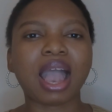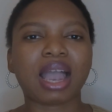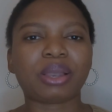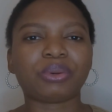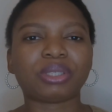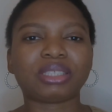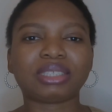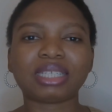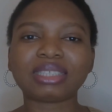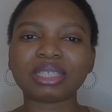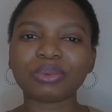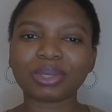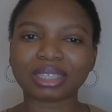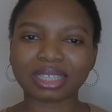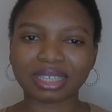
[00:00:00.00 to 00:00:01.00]
I was
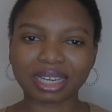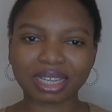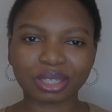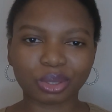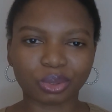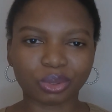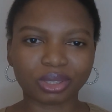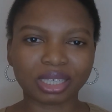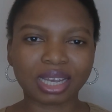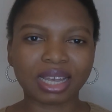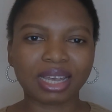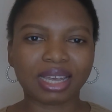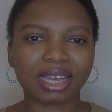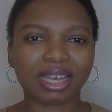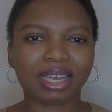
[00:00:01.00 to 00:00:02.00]
chatting with a landlord,
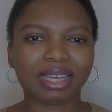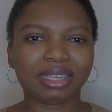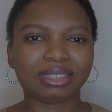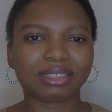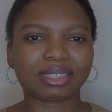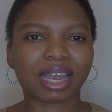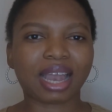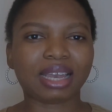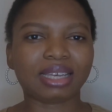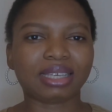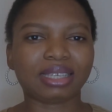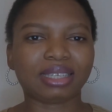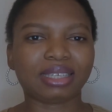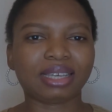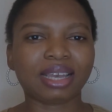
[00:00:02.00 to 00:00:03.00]
and
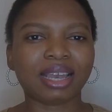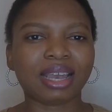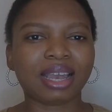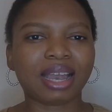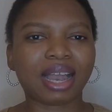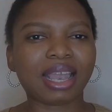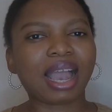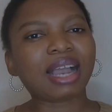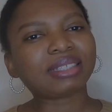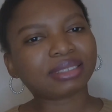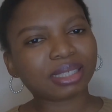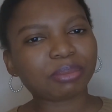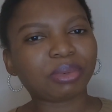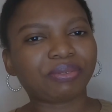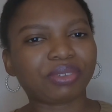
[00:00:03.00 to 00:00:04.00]
I
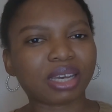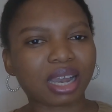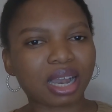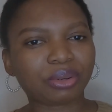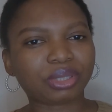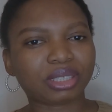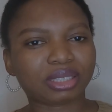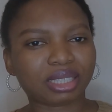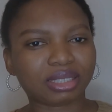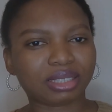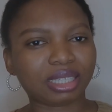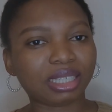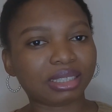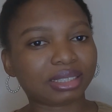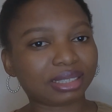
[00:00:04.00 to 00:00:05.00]
asked him if the house
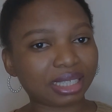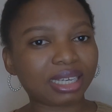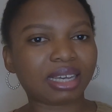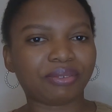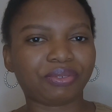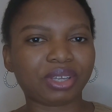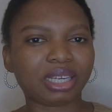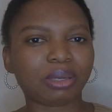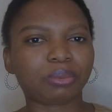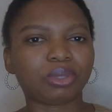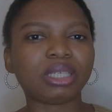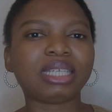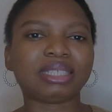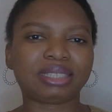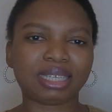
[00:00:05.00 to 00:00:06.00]
is still
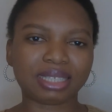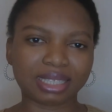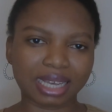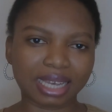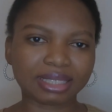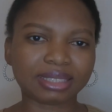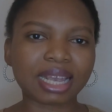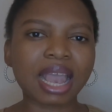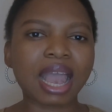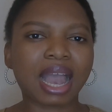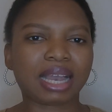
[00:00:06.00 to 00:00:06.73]
available. He said yes.